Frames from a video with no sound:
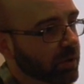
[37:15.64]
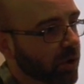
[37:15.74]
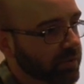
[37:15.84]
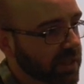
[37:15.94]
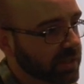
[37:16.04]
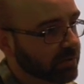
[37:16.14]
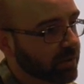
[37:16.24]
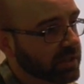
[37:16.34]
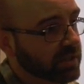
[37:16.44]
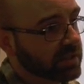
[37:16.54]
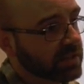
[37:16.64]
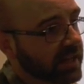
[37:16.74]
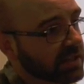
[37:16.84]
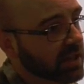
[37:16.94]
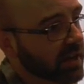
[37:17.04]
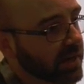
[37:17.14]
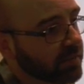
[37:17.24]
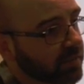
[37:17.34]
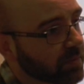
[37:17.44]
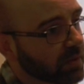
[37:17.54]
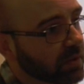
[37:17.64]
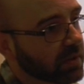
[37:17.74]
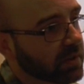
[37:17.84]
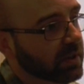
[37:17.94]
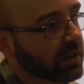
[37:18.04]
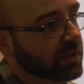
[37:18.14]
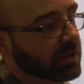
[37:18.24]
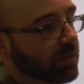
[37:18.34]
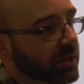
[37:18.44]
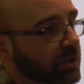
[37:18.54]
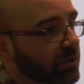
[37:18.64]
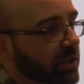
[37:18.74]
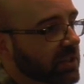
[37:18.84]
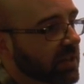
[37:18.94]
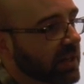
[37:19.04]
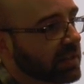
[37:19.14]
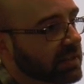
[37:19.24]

computational processes take time, so we should be designing